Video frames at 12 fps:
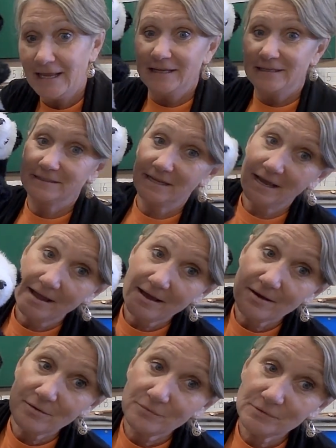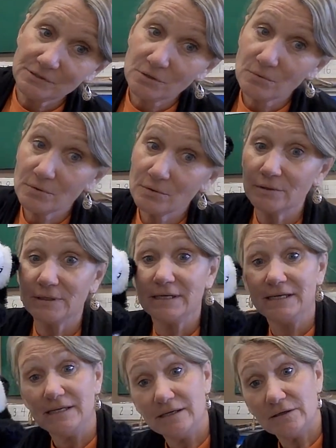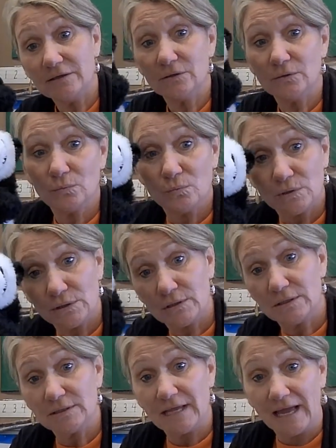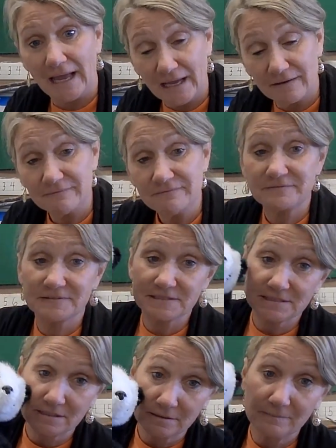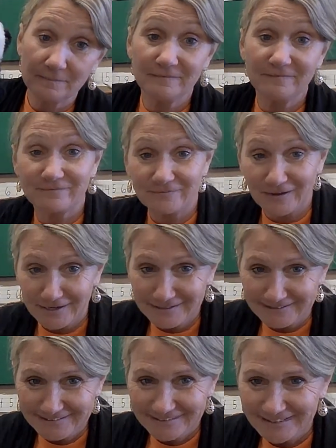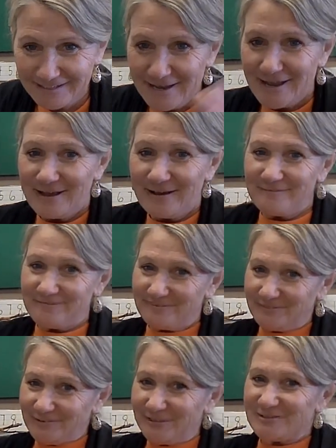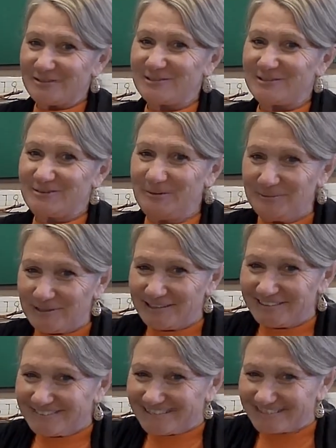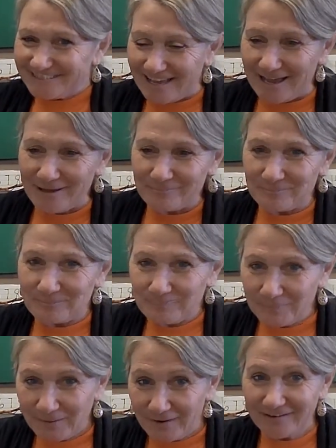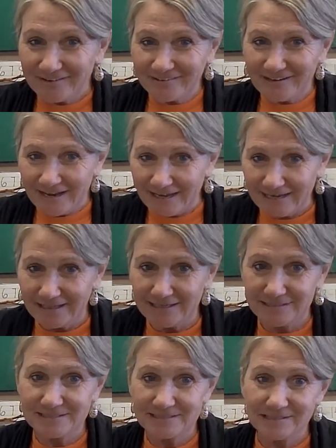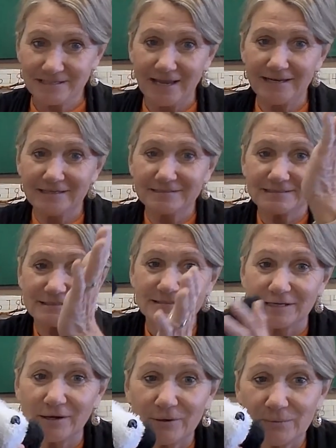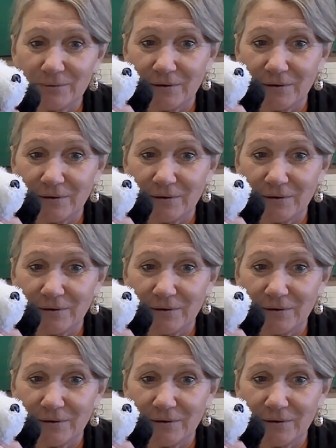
Now you're here, we'll have some fun. First, we'll clap our hands like so.